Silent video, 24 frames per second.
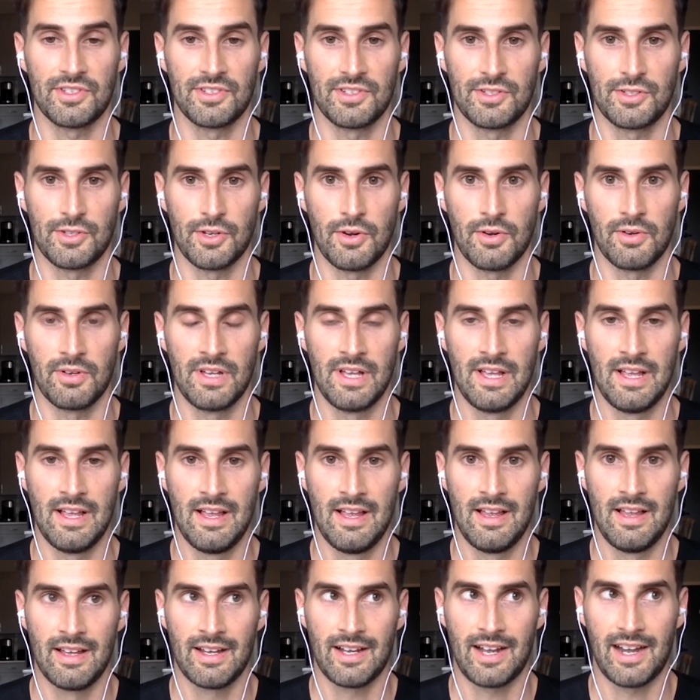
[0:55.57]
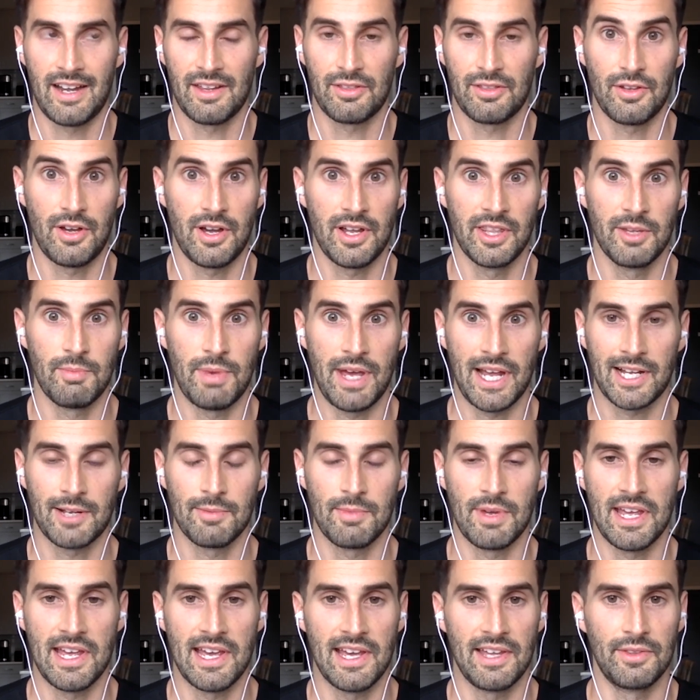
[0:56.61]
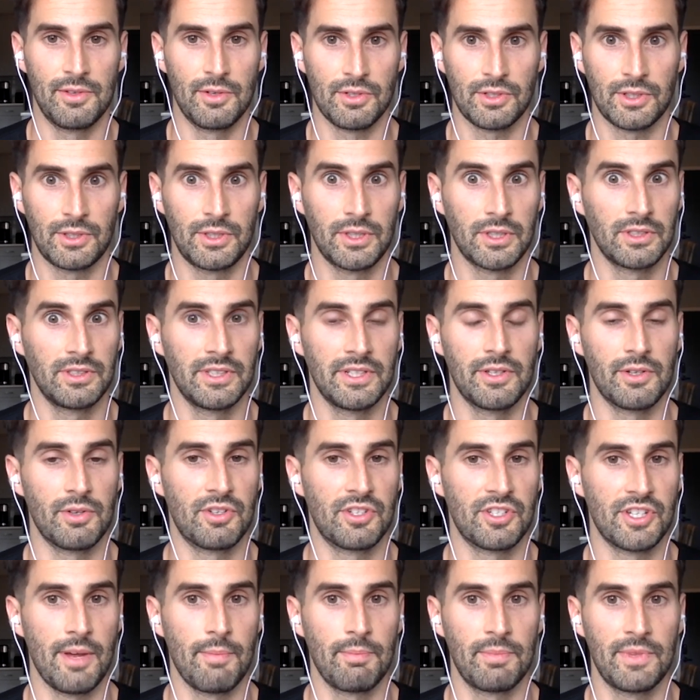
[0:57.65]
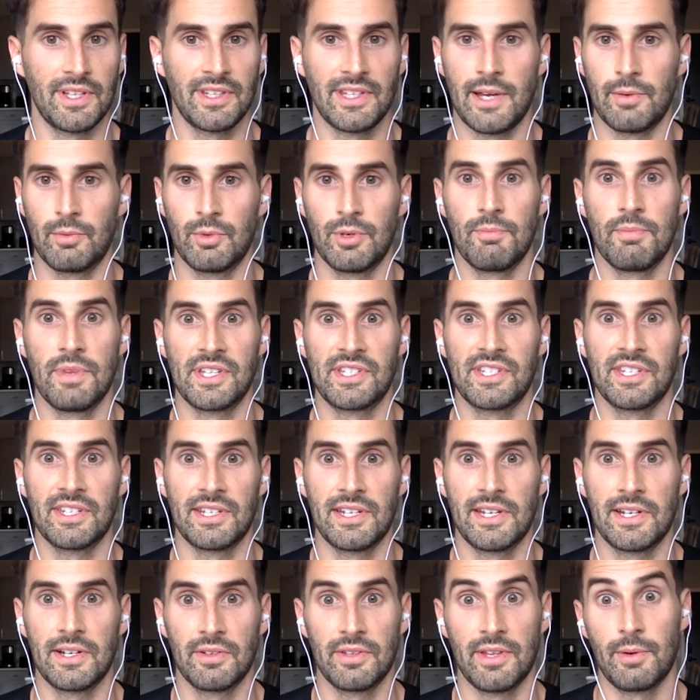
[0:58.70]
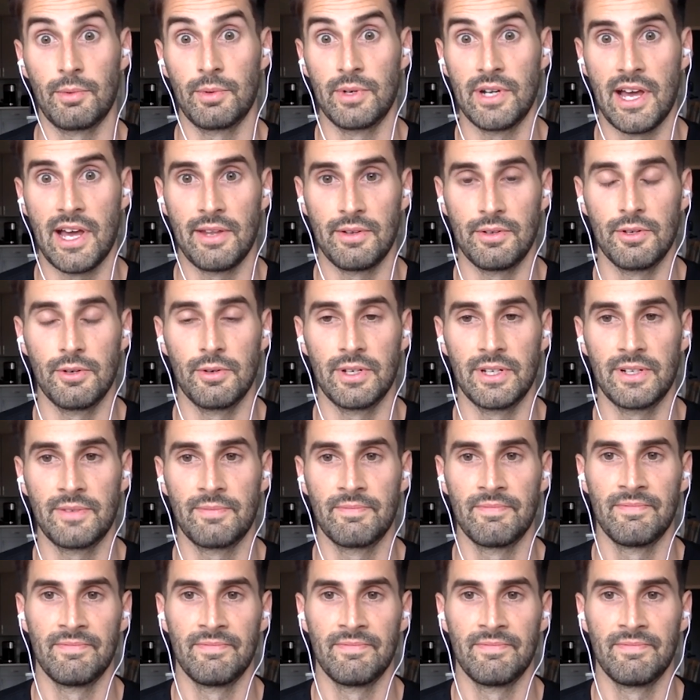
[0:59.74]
So kind of thought in the back of my head, there's something that we're missing here that we're not doing.